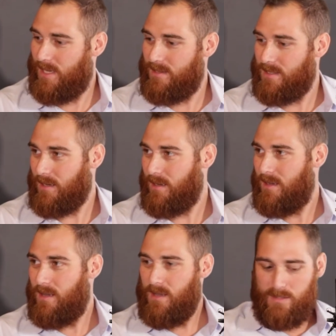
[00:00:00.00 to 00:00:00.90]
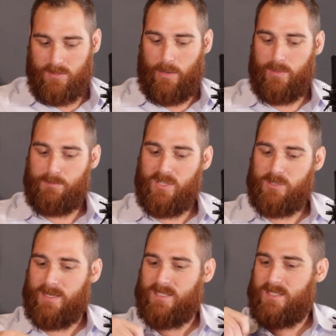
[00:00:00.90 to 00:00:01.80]
tenting. So I would
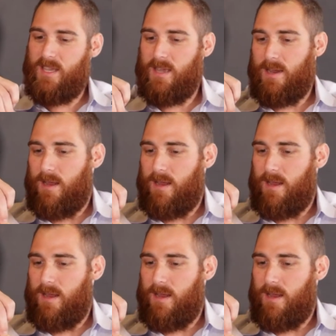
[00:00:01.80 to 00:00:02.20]
pinch my skin,